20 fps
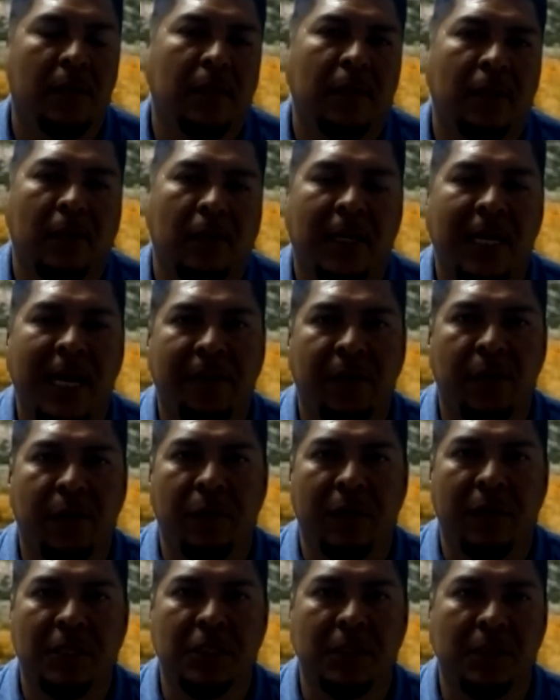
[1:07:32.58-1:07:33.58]
the Catholic
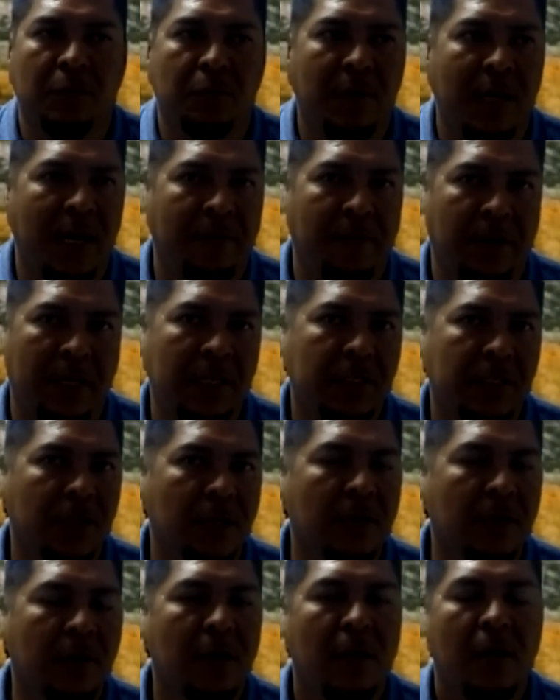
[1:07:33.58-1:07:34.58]
religion. We have
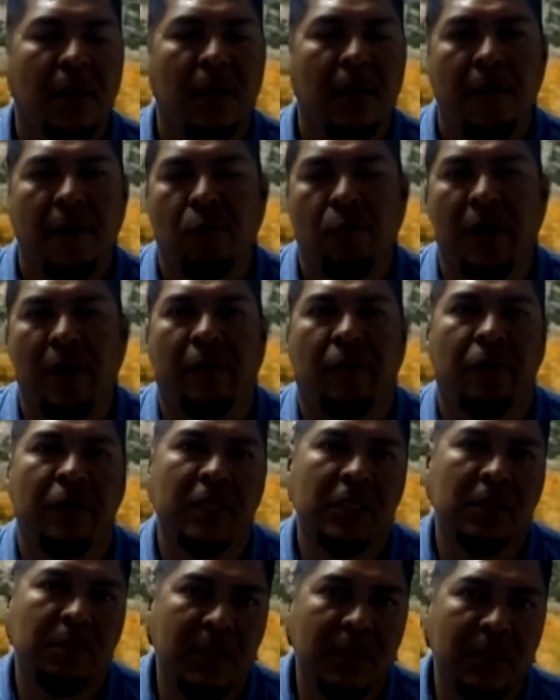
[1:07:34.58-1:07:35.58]
Easter, we have
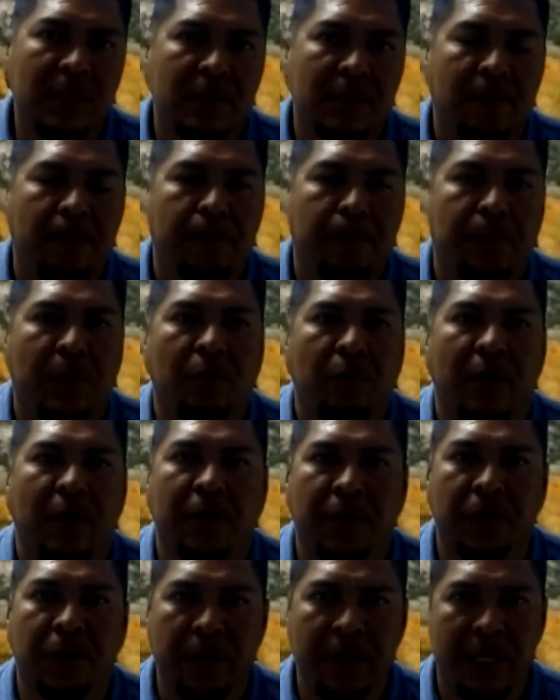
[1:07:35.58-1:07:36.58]
Christmas, we have
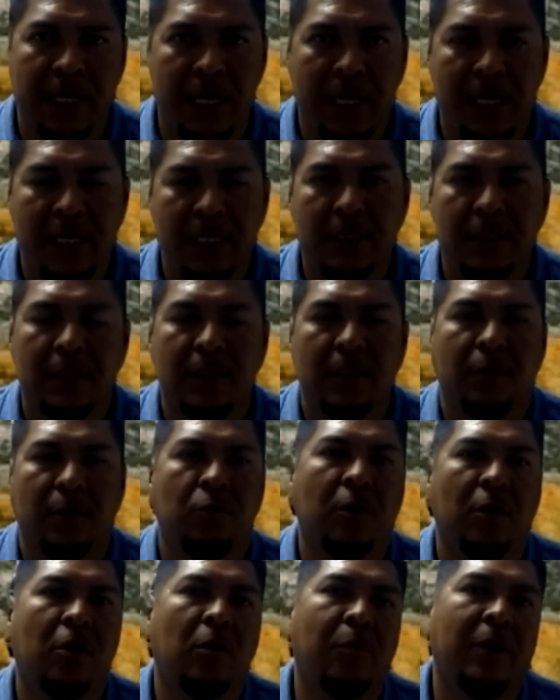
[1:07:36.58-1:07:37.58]
the 3 Kings.
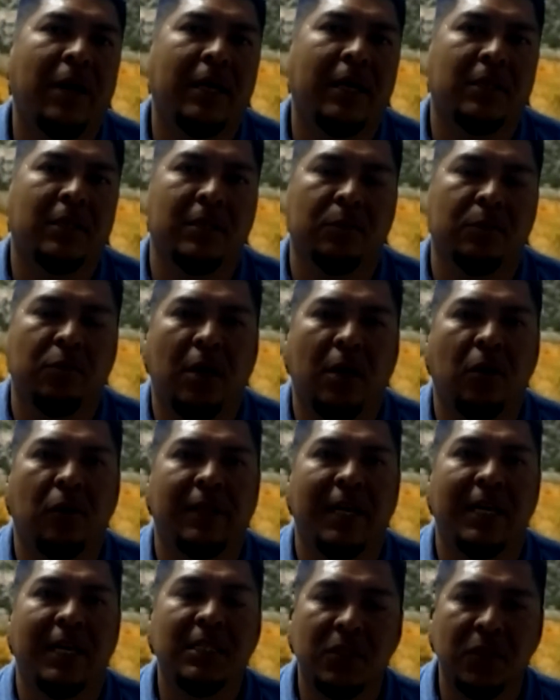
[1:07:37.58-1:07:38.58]
We all
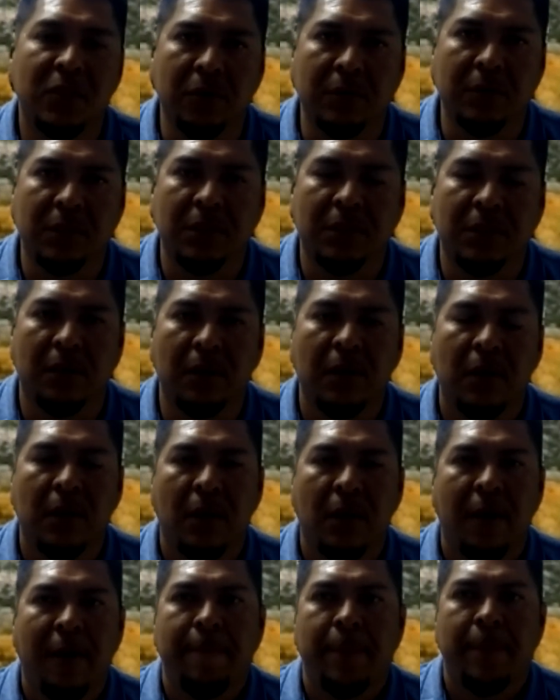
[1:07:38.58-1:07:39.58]
dance those.
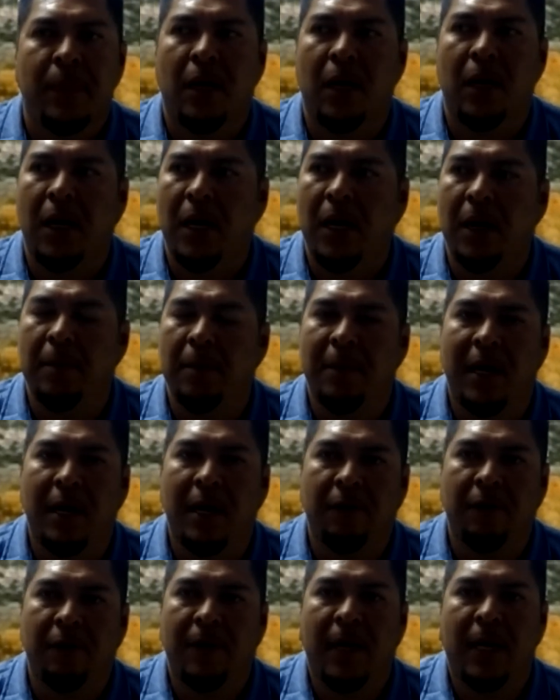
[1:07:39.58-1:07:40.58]
Matter
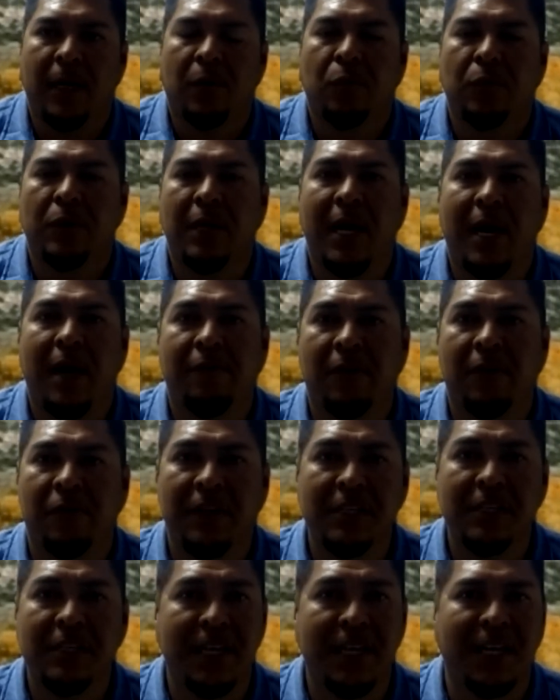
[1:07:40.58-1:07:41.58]
of fact, we have our
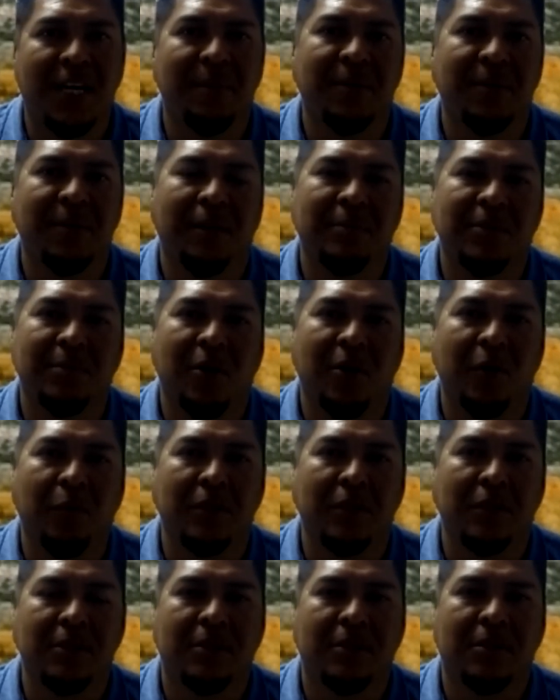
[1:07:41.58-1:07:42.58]
feast day coming up tomorrow,
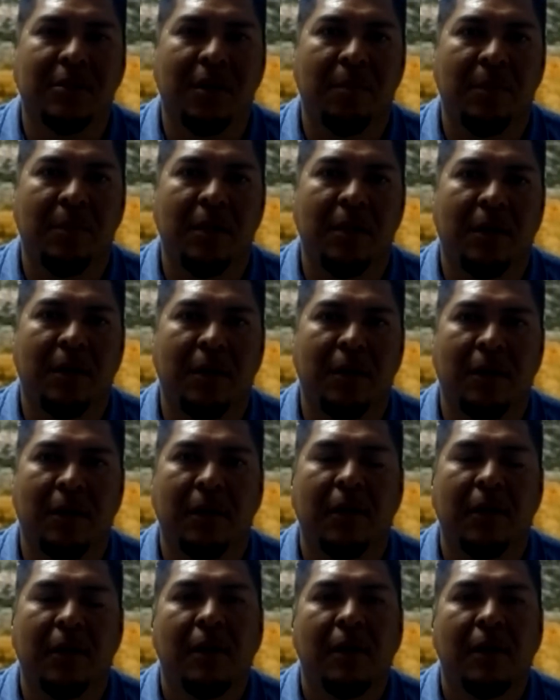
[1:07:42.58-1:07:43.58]
which is going to be our